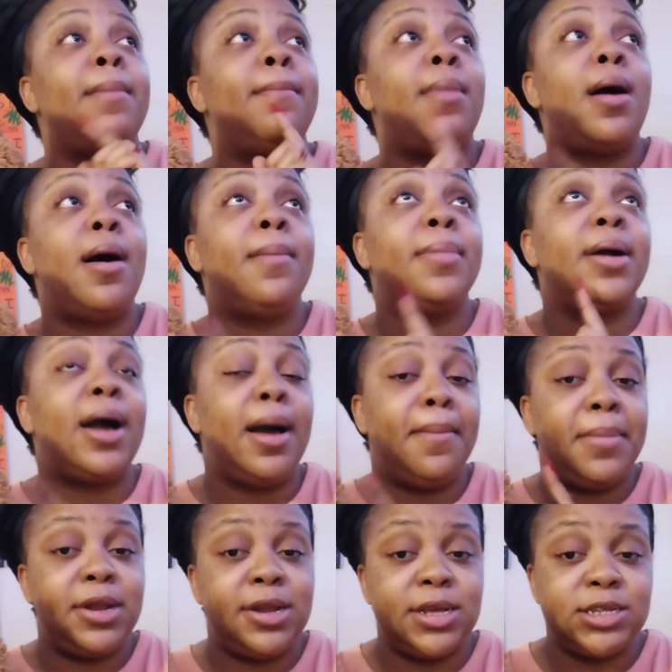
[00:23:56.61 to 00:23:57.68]
mom got
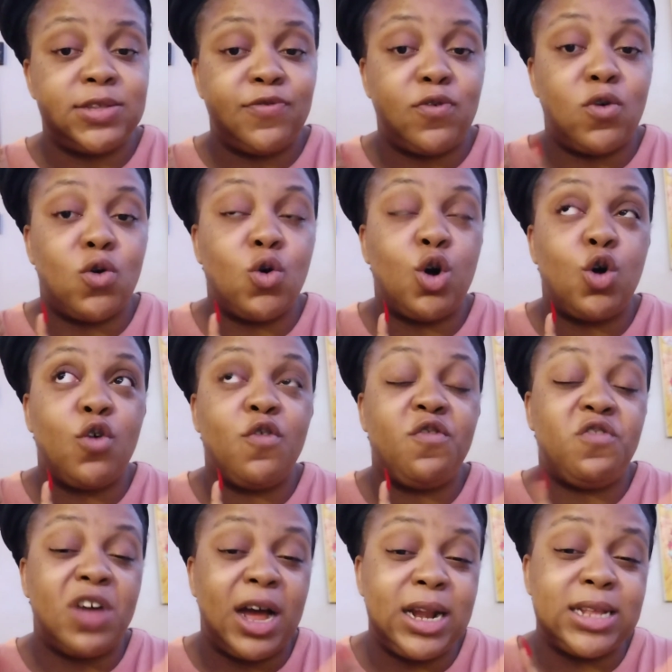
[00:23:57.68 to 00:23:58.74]
me this for a
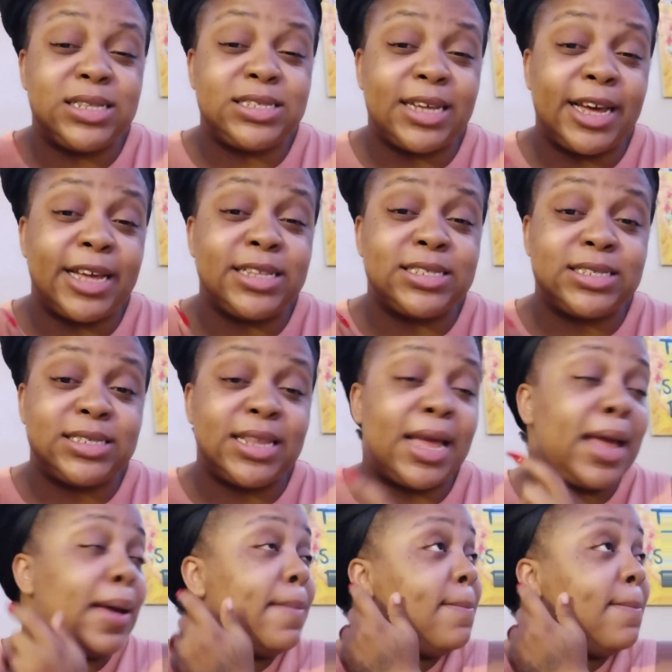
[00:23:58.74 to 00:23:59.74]
Valentine's Day,